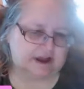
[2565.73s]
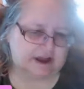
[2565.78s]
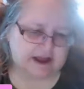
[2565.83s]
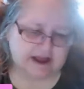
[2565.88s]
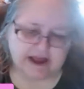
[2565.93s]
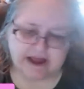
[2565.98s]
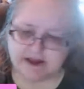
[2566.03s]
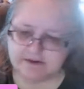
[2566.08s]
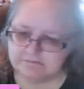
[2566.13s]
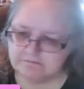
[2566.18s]

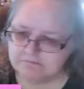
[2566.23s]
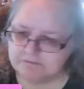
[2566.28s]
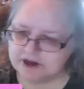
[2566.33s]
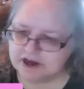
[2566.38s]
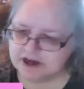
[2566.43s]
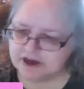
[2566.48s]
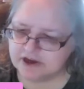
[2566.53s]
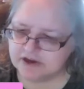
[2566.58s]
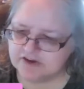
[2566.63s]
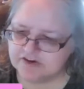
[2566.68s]
Eight
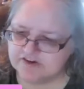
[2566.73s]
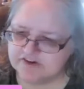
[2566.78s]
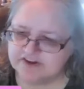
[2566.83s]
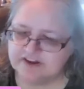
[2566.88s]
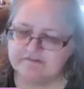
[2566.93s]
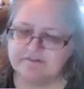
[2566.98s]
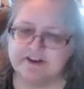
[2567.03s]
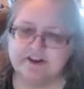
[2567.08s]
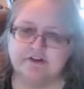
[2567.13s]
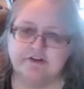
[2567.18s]
minutes,
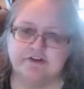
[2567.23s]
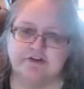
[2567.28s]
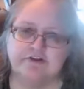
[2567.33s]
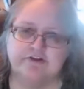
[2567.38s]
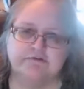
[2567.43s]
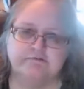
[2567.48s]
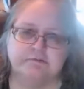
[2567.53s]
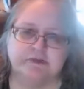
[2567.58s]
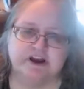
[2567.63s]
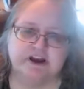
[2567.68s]
7
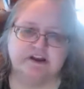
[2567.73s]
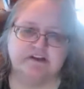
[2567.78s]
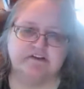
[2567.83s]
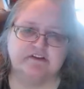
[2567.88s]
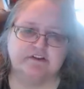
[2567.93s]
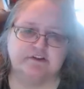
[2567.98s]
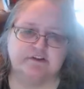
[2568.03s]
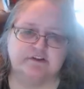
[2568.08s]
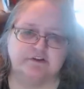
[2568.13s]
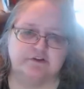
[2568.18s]
minutes
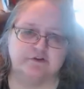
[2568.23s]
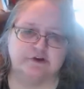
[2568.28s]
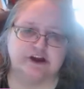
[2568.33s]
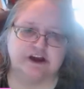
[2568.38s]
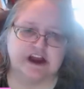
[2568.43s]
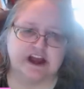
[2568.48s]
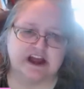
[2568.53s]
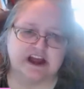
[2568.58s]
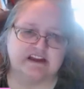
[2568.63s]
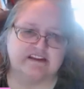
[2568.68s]
and
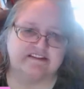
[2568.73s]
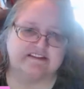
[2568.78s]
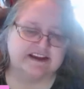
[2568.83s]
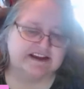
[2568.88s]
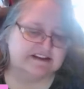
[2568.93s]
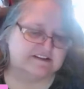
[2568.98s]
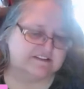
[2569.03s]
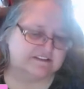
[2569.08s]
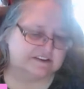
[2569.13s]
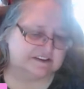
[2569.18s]
39
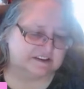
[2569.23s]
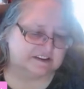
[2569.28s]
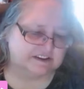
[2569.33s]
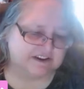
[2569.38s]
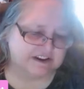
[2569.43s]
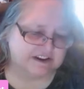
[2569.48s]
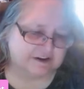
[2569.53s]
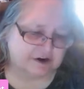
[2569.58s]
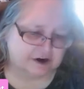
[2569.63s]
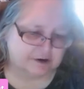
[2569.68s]
seconds
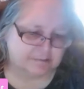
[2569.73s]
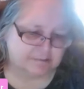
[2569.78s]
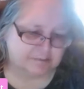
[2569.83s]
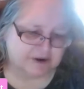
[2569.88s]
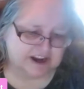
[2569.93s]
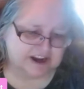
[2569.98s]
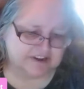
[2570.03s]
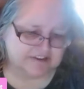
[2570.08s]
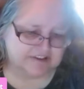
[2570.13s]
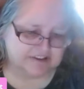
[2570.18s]
until our
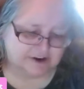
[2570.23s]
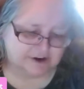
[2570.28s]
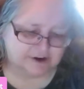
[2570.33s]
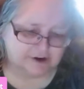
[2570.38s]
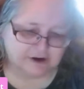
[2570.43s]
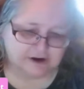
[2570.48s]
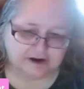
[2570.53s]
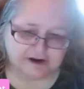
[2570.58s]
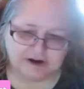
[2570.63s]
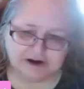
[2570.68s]
buddies
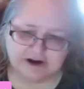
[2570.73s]
are